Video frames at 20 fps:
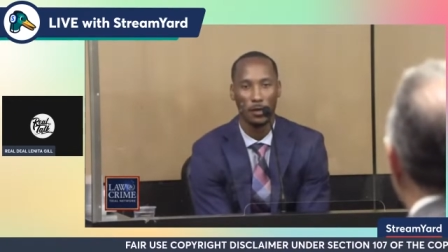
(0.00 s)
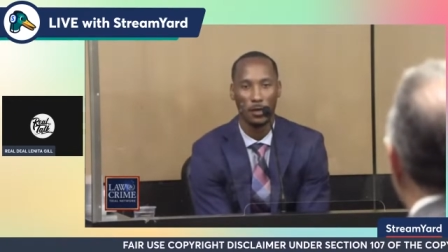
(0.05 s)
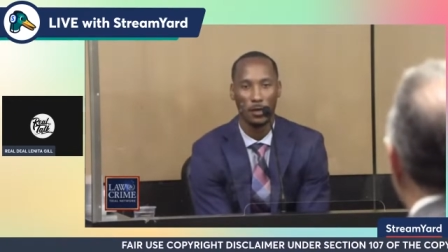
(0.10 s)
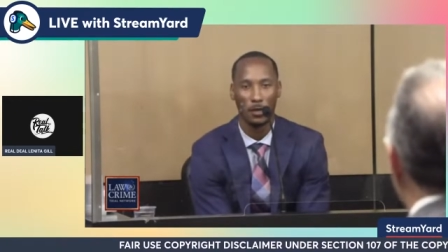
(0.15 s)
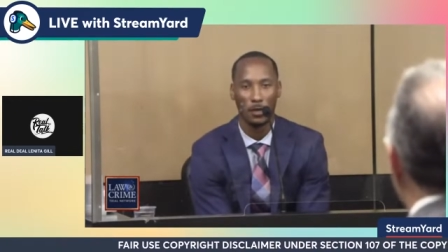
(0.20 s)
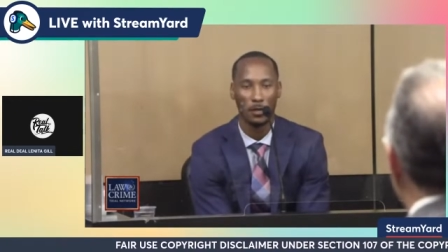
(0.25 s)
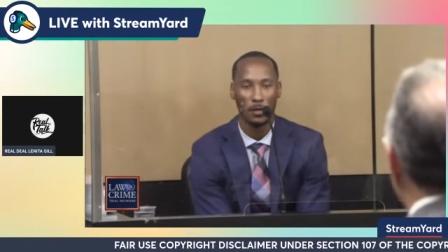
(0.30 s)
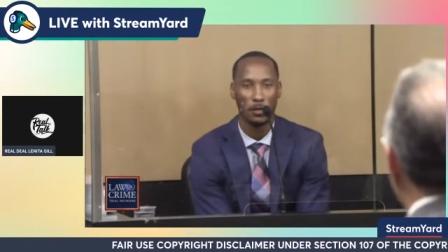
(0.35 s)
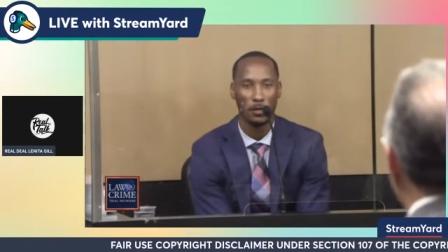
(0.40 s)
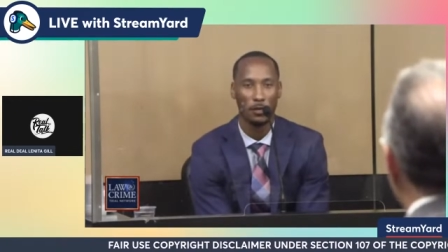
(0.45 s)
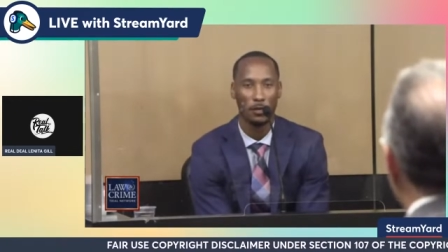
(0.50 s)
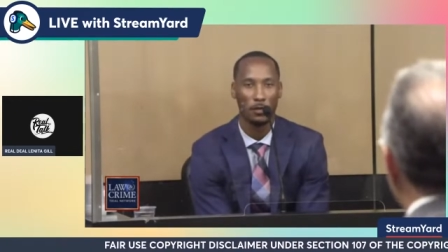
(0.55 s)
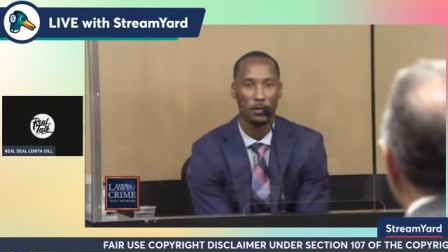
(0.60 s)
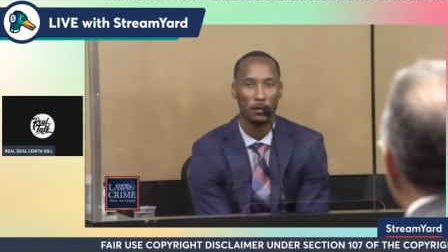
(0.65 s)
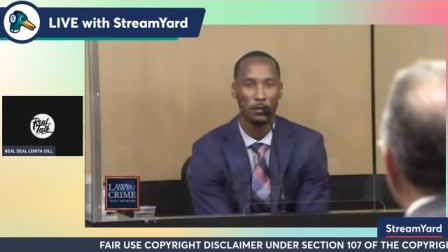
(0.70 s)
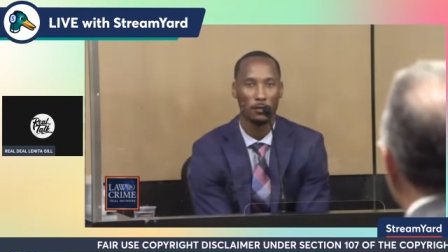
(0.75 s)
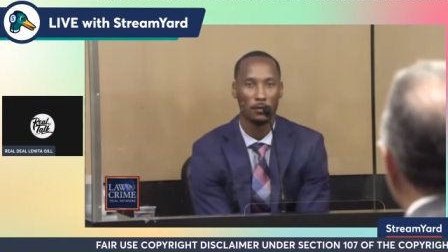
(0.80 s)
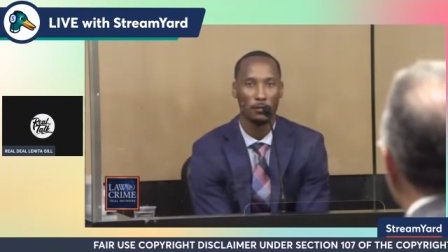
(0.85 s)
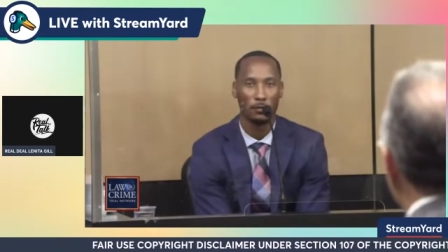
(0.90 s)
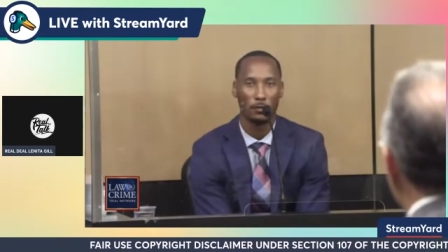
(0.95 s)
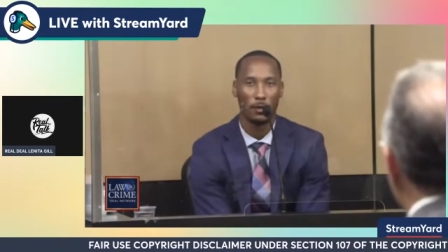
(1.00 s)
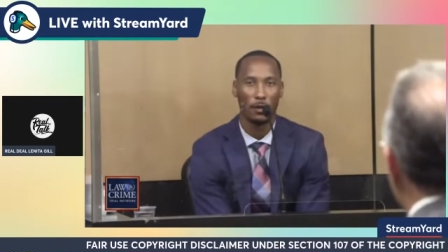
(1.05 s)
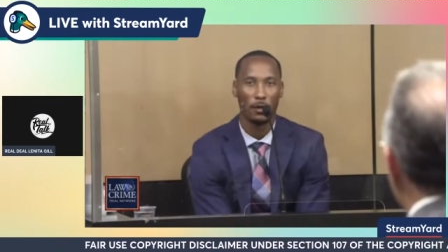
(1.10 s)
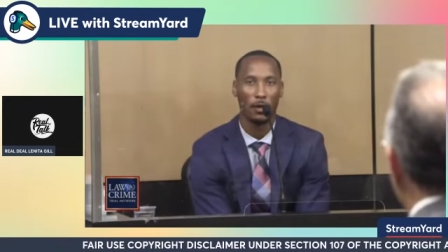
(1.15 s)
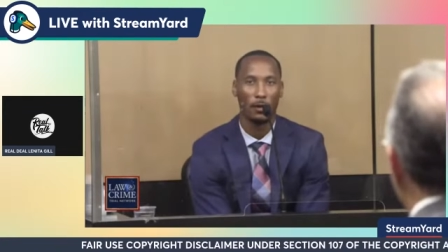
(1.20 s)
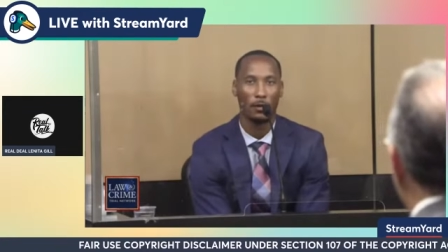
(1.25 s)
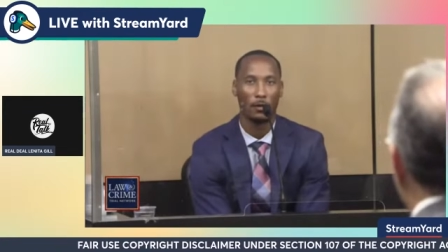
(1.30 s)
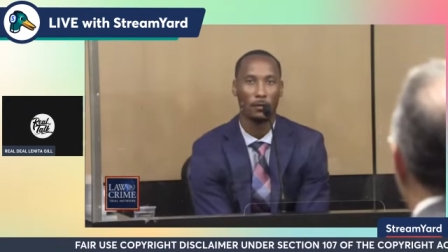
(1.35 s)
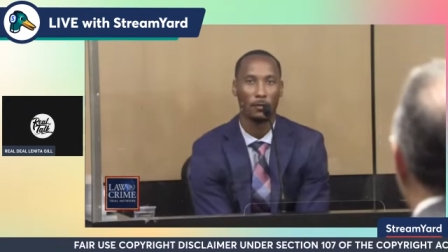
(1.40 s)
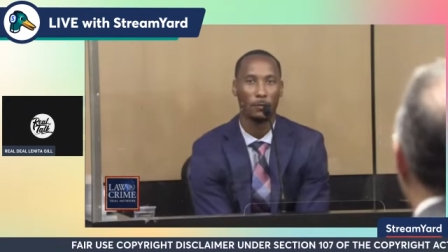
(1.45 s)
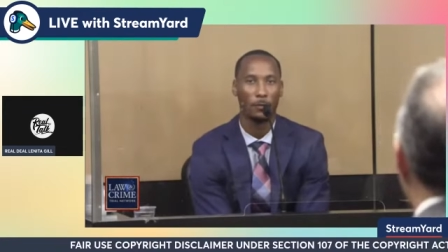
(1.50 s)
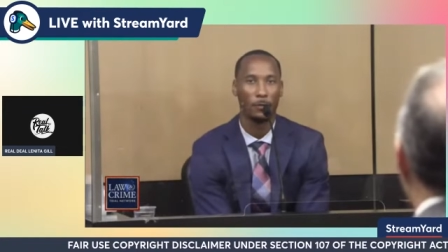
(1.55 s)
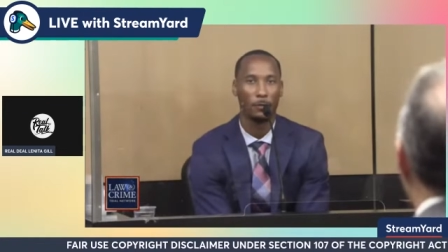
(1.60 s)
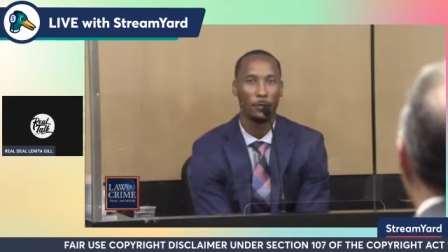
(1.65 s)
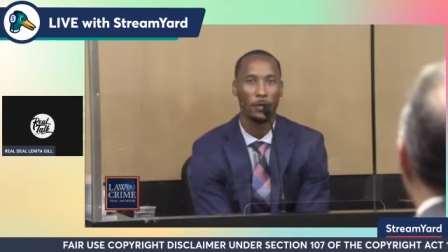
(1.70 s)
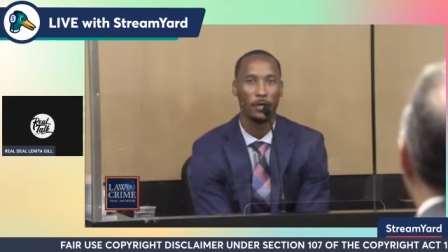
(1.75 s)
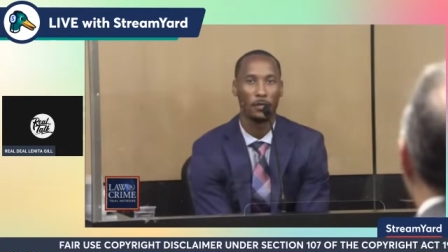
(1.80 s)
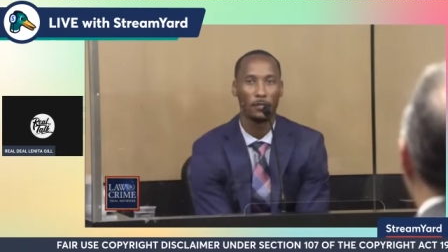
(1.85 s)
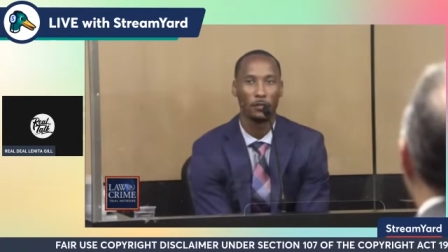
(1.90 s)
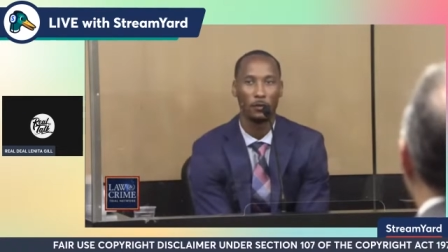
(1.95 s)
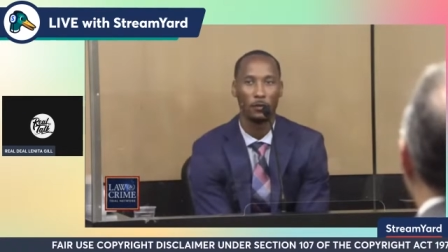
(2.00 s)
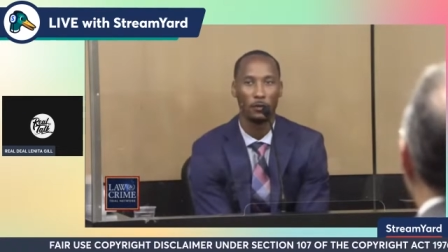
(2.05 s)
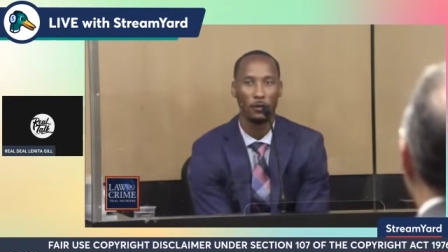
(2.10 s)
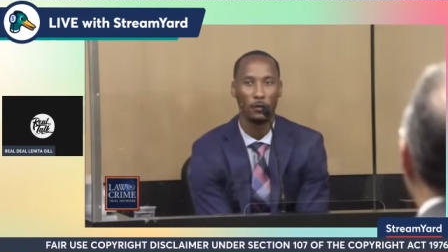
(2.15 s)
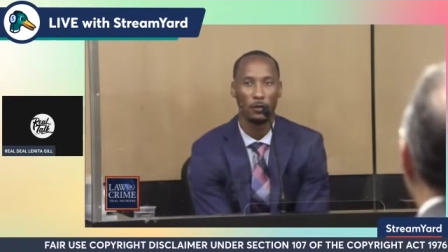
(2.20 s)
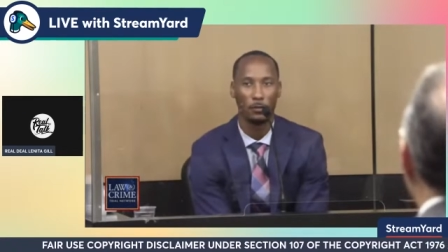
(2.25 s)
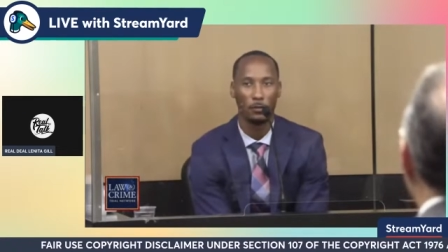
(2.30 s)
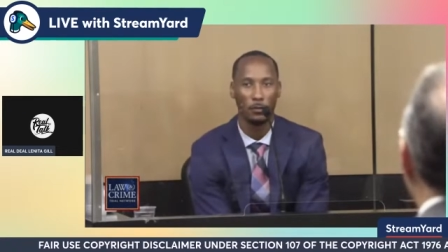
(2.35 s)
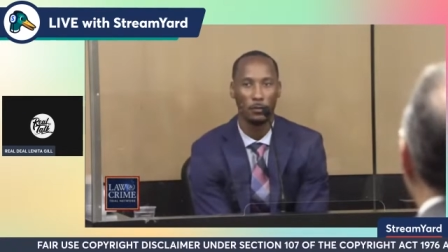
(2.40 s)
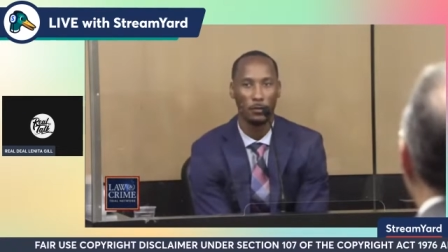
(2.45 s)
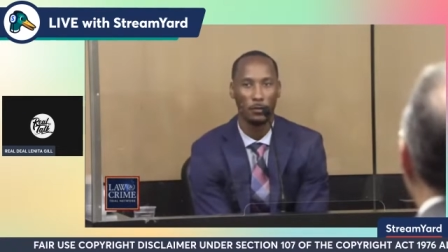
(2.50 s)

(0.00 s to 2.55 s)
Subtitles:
And then I remember I told her,